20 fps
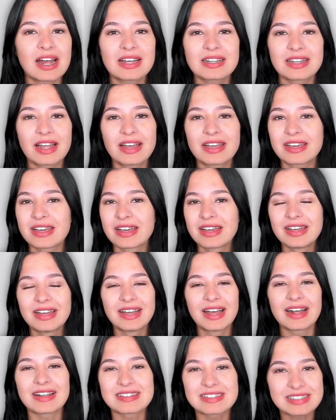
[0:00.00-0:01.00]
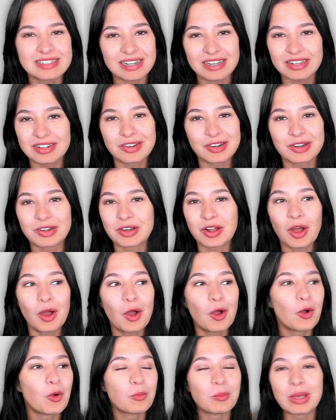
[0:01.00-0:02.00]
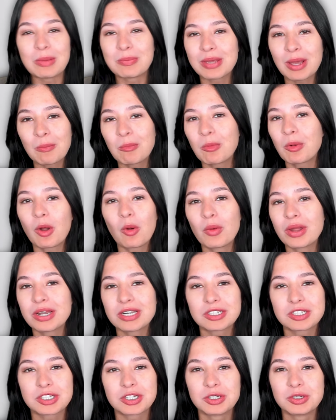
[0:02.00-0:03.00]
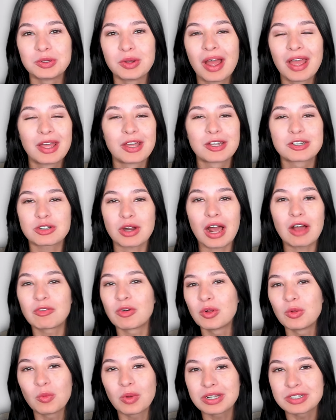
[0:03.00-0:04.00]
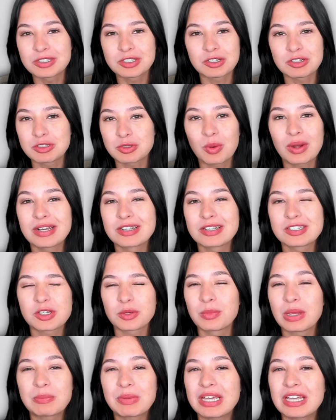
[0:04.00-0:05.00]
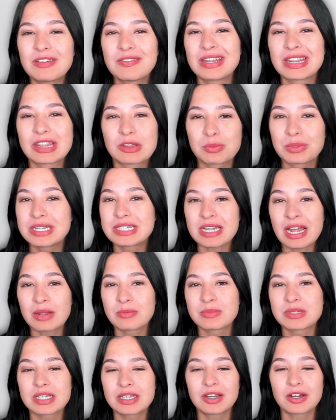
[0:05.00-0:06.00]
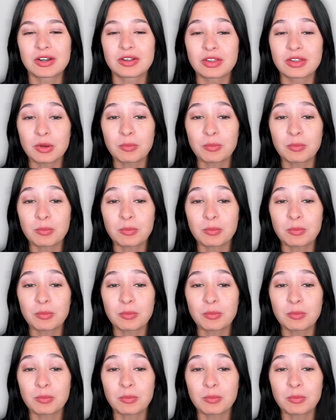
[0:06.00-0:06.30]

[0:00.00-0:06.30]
not like a standard, oh, maybe I'm going to travel once or twice or maybe even 3 times a year.